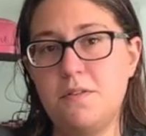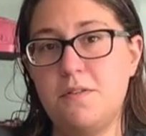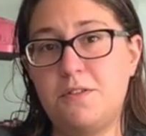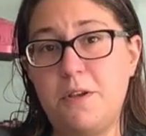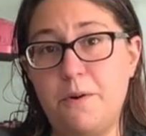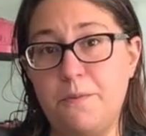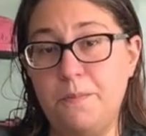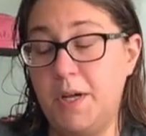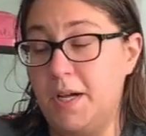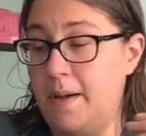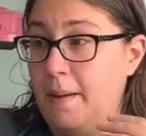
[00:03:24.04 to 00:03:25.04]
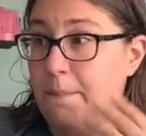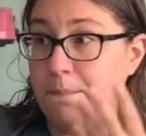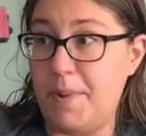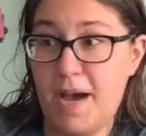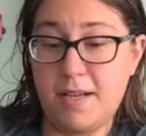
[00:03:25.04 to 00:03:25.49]
So,
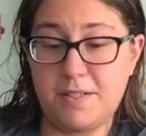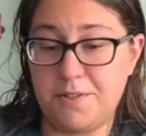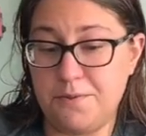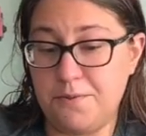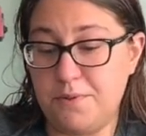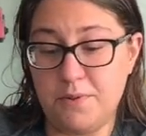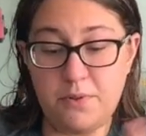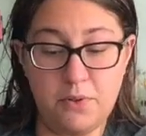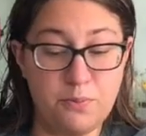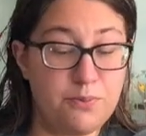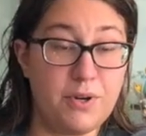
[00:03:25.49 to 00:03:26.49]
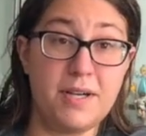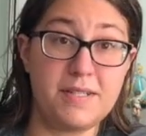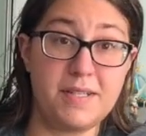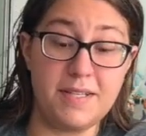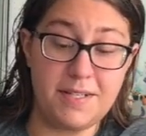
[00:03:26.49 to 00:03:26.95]
back to the whole
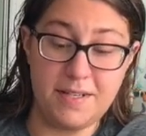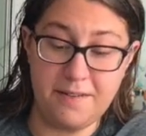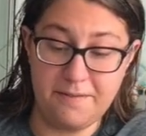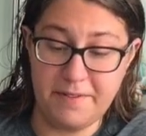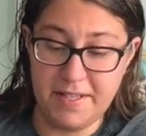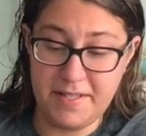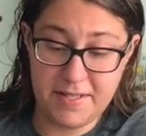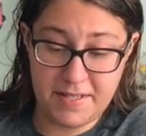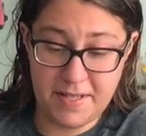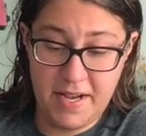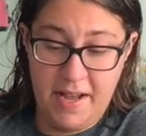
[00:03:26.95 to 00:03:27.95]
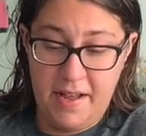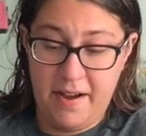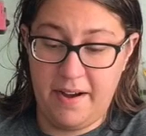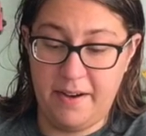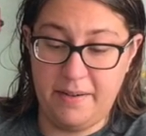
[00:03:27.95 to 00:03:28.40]
process of this.
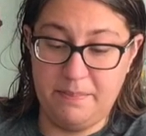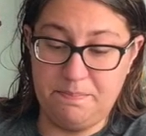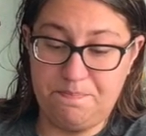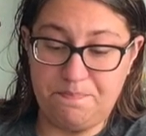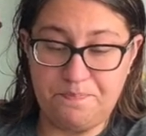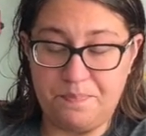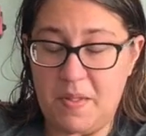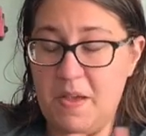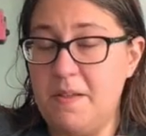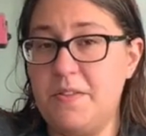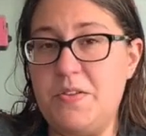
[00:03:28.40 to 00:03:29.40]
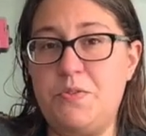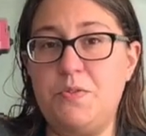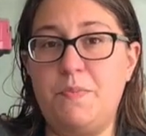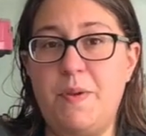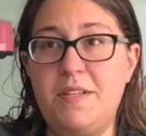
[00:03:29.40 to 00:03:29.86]
This
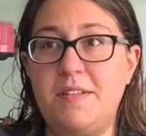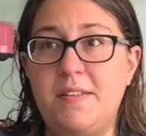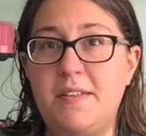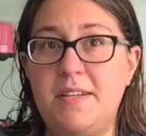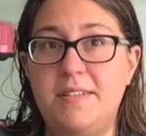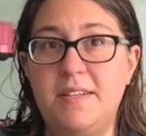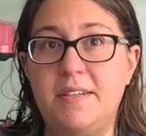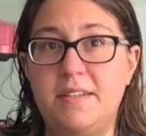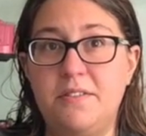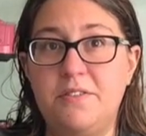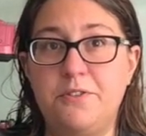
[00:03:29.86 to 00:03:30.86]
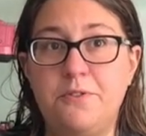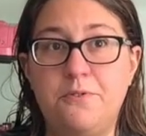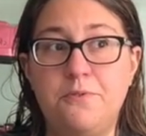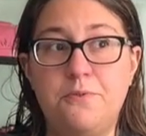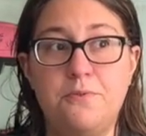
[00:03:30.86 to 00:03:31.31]
was basically done
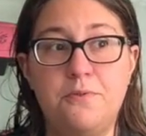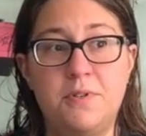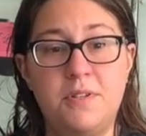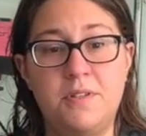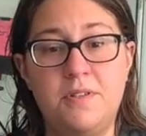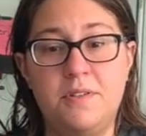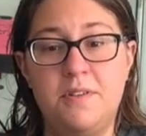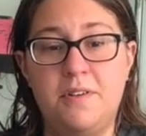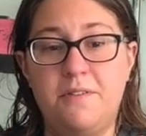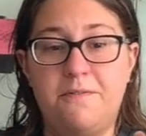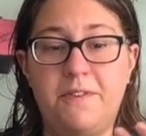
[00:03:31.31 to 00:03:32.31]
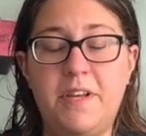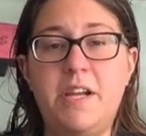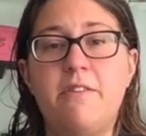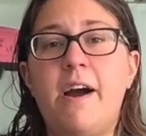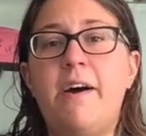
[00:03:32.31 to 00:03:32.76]
to
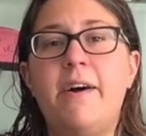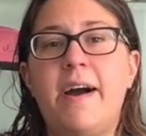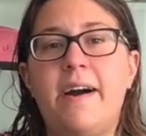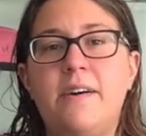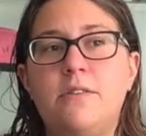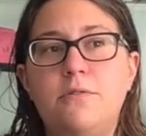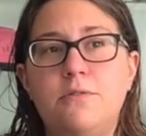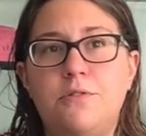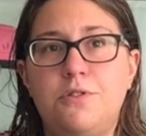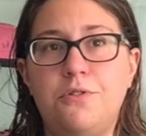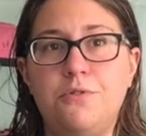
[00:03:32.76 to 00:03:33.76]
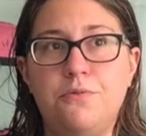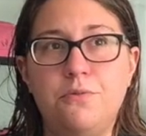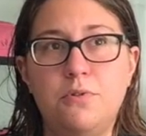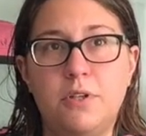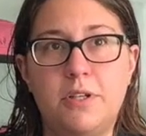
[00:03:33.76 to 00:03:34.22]
figure out how to
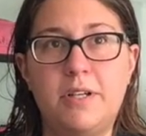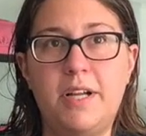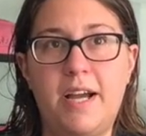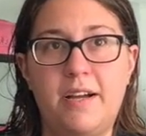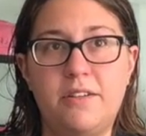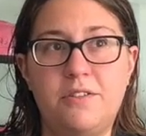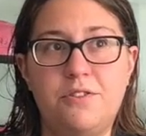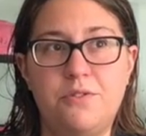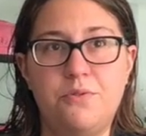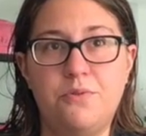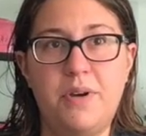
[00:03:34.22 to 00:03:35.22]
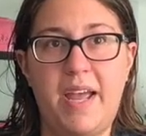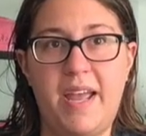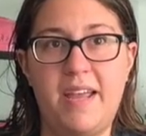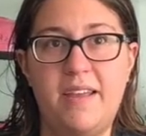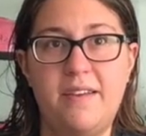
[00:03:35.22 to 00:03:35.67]
learn how to do
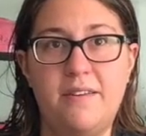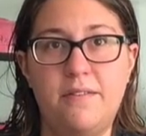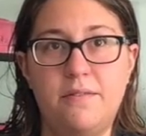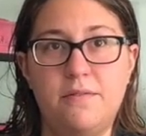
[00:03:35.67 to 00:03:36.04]
a